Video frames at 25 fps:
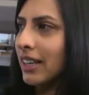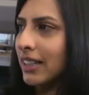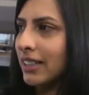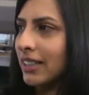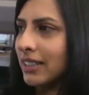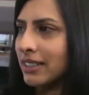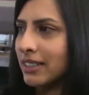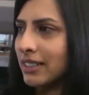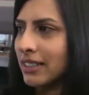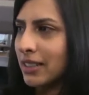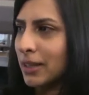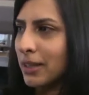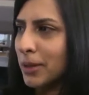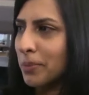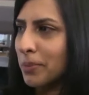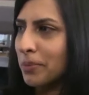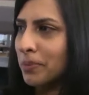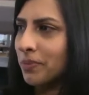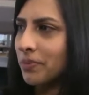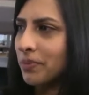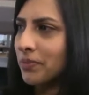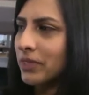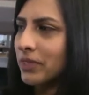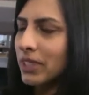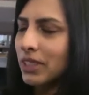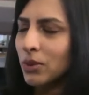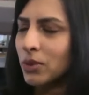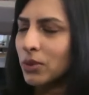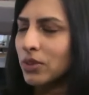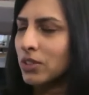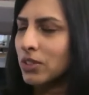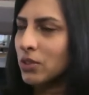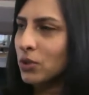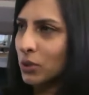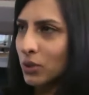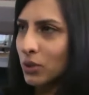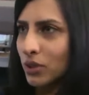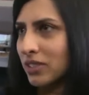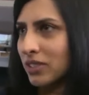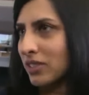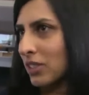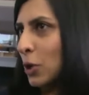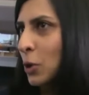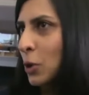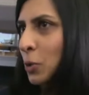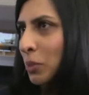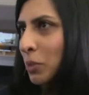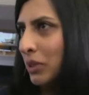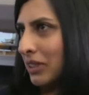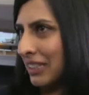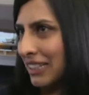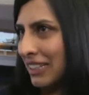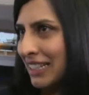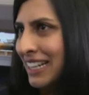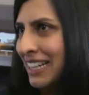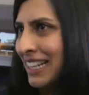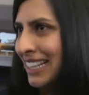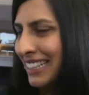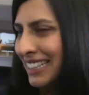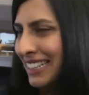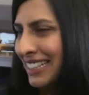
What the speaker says: And, you know, the door is open.